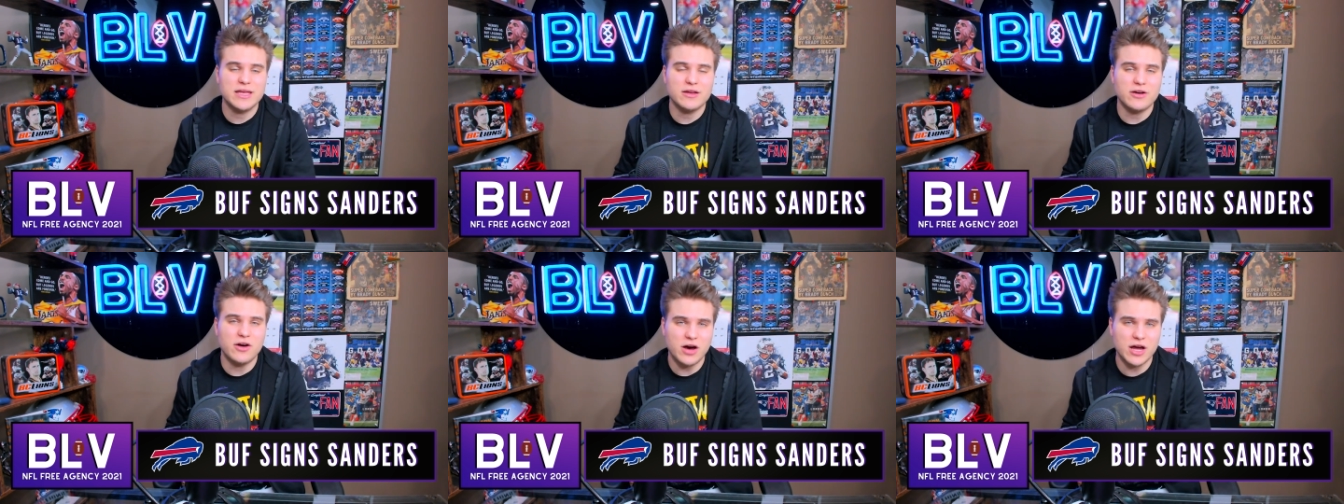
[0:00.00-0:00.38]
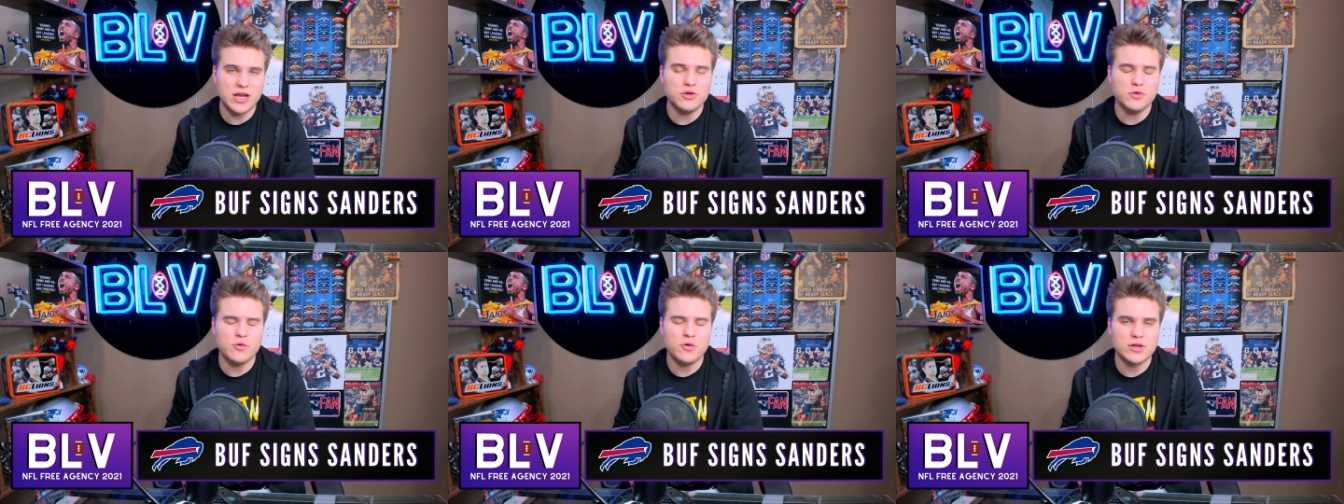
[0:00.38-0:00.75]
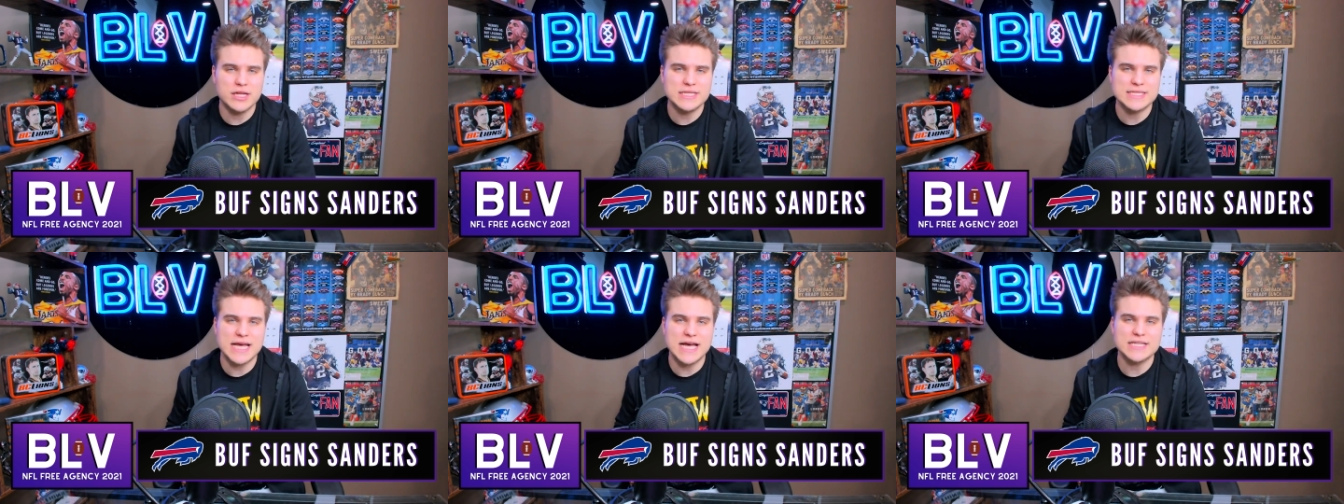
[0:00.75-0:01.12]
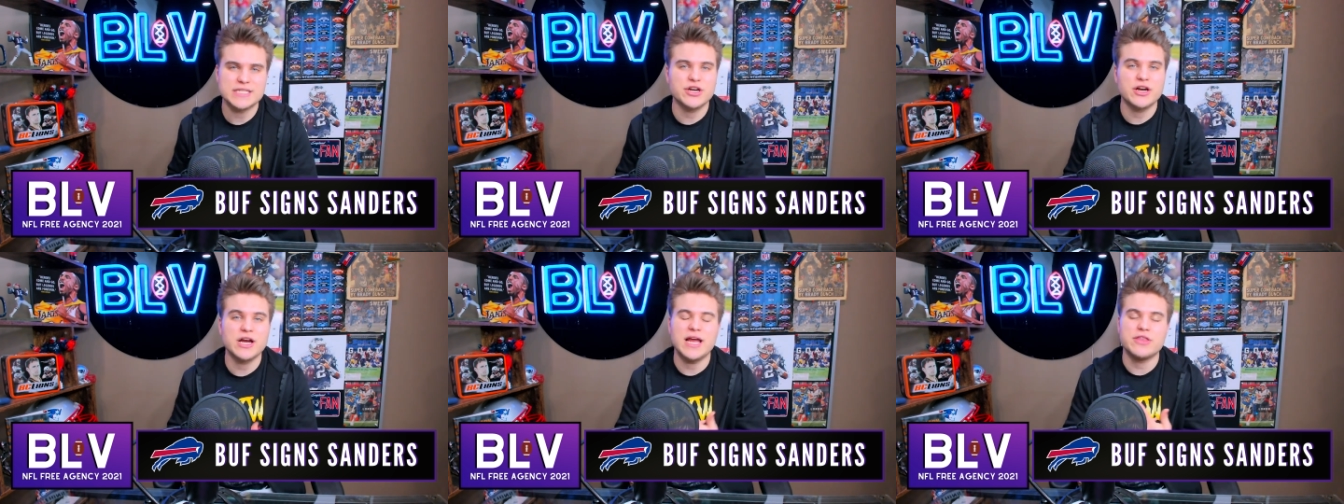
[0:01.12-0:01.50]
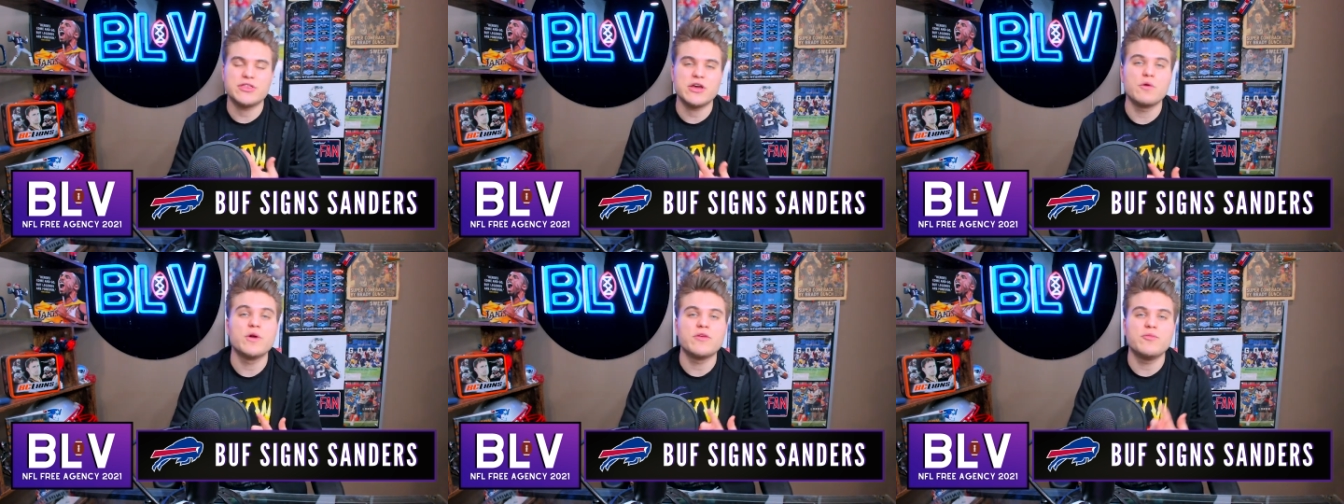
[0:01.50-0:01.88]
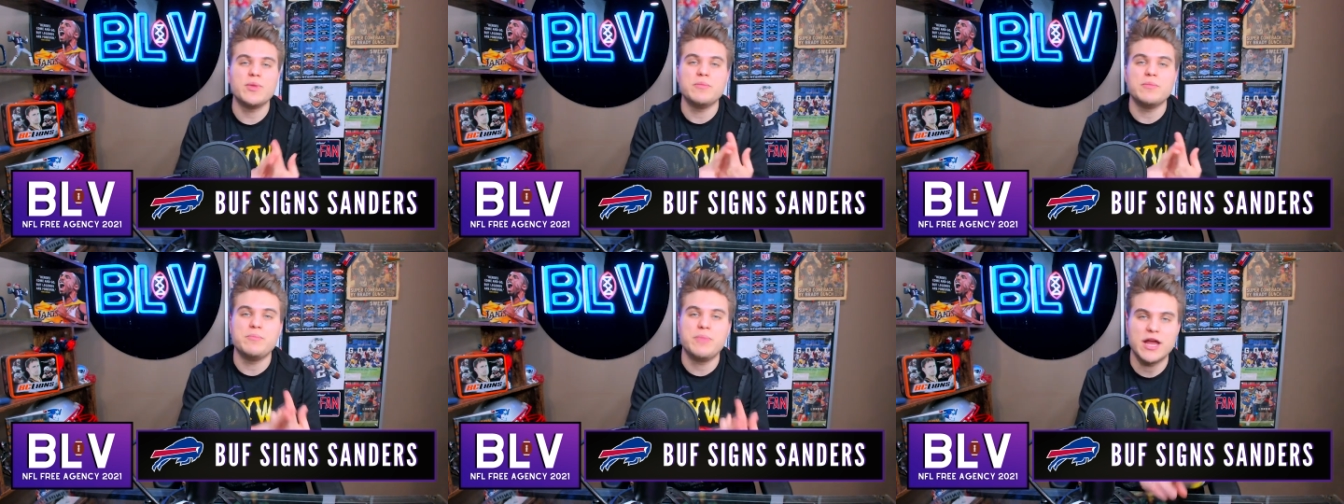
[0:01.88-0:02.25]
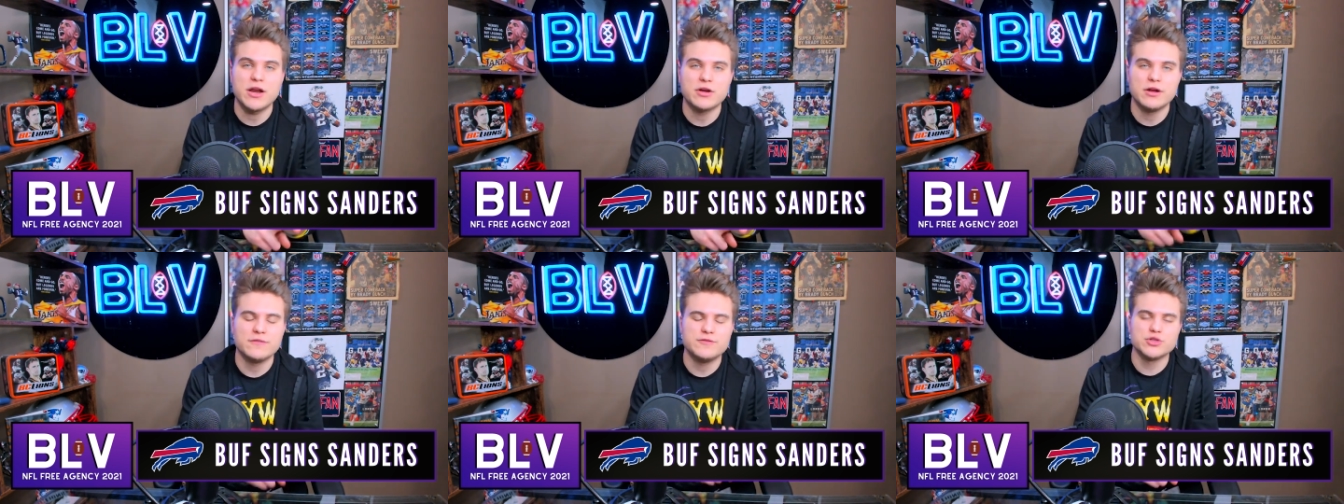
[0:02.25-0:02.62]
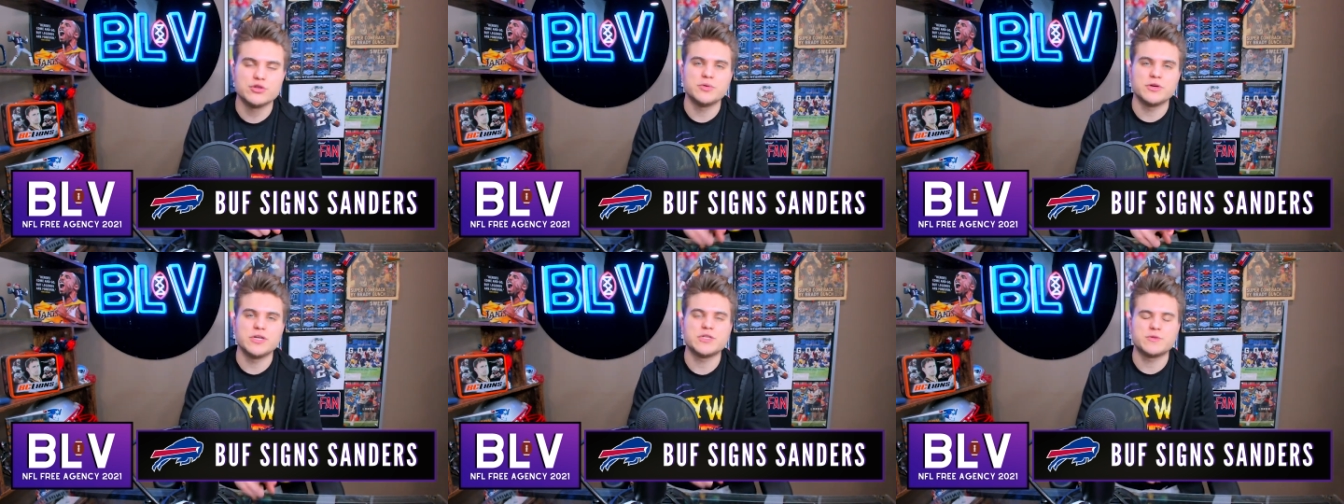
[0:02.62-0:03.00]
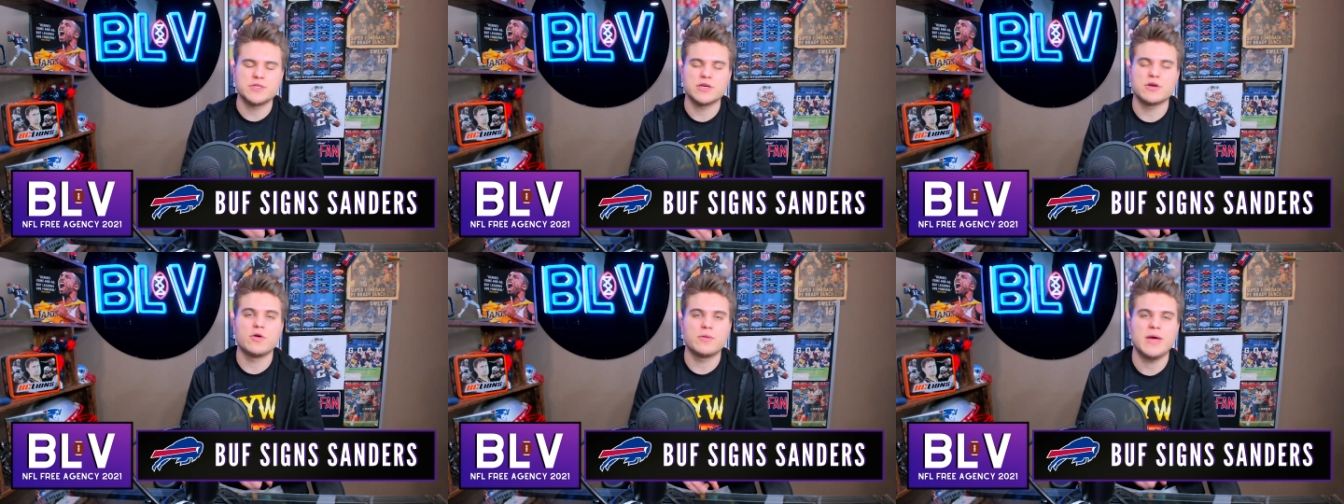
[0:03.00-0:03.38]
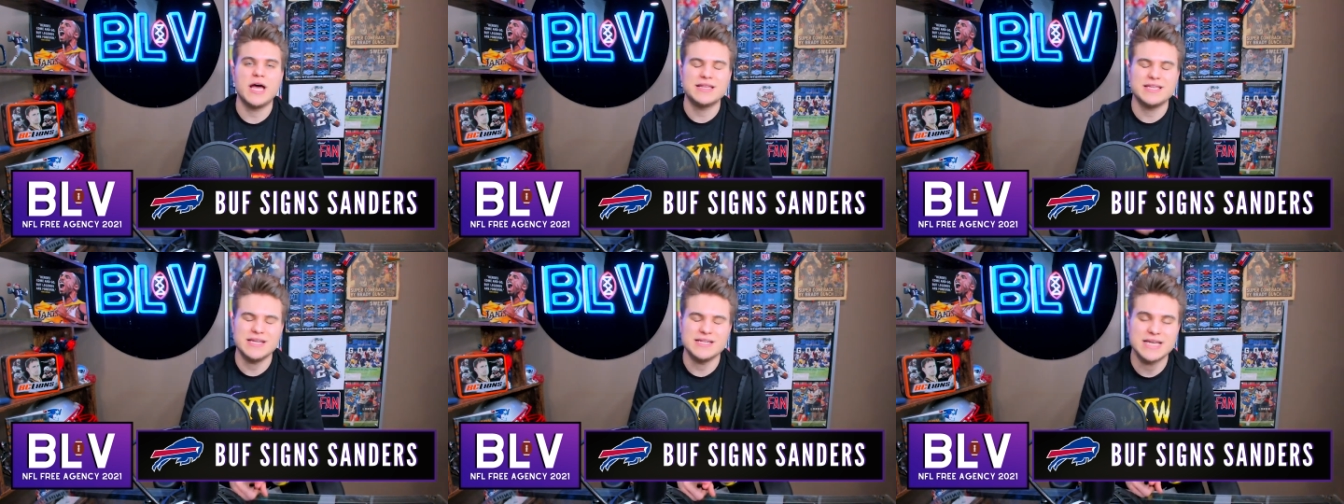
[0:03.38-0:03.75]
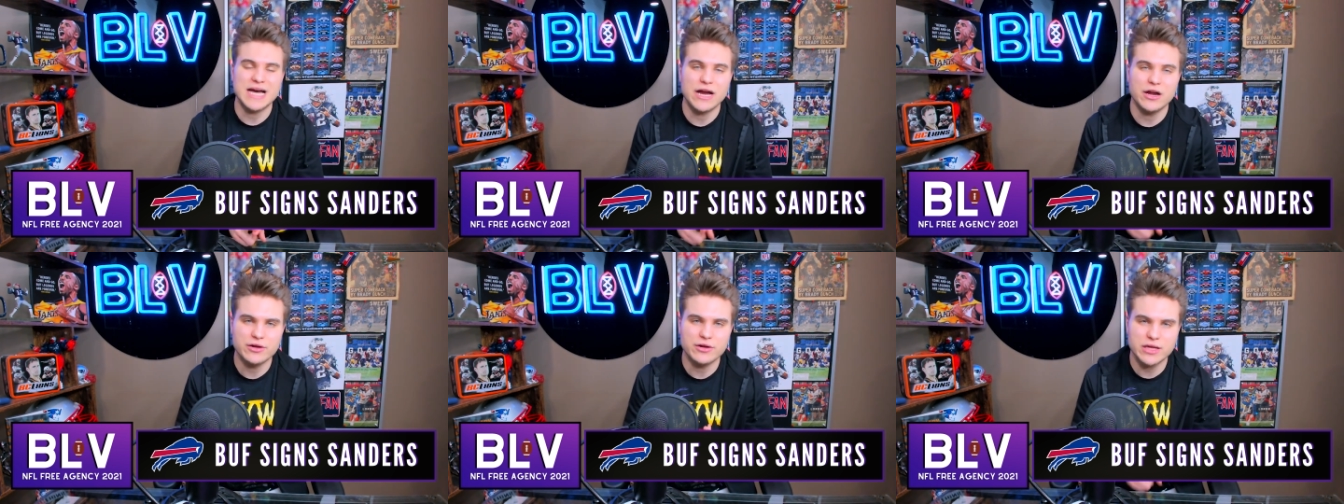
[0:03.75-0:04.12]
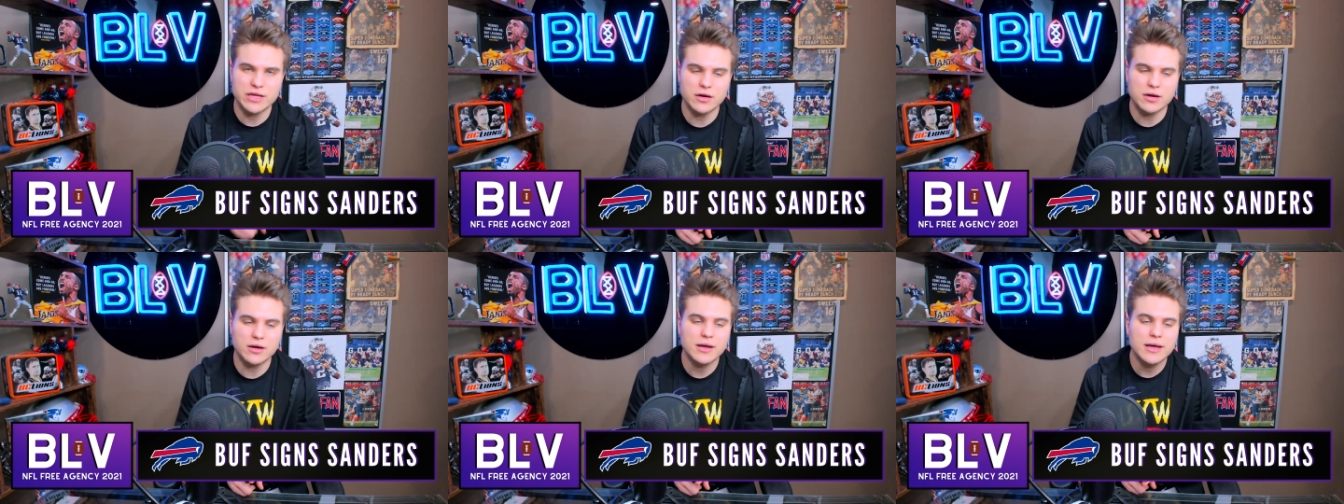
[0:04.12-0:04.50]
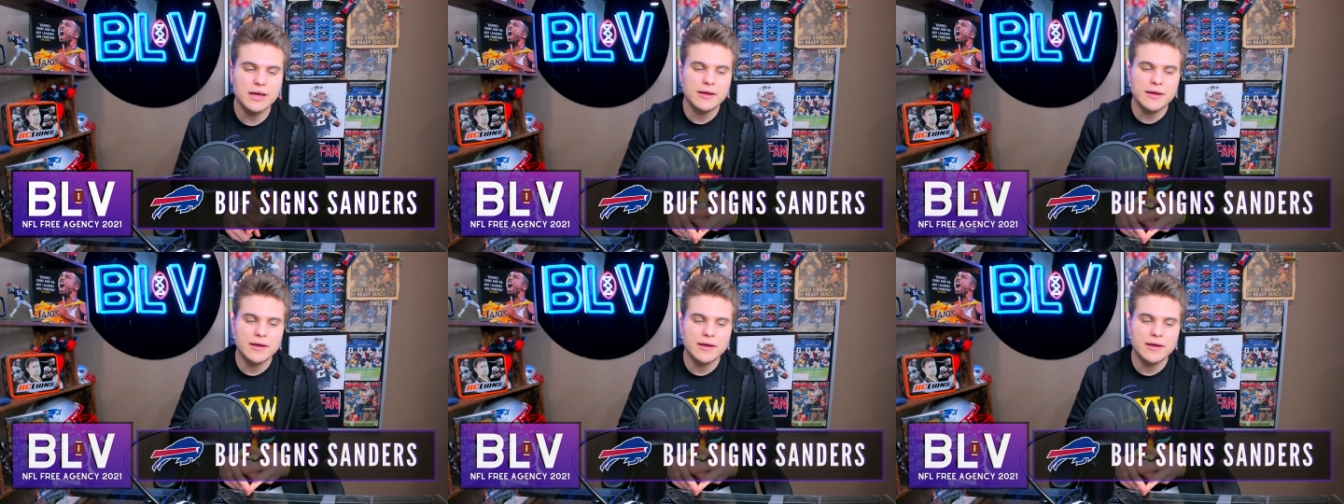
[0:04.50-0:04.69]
on New Orleans last year, and I think would have been better if Drew Brees was the quarterback the entire year.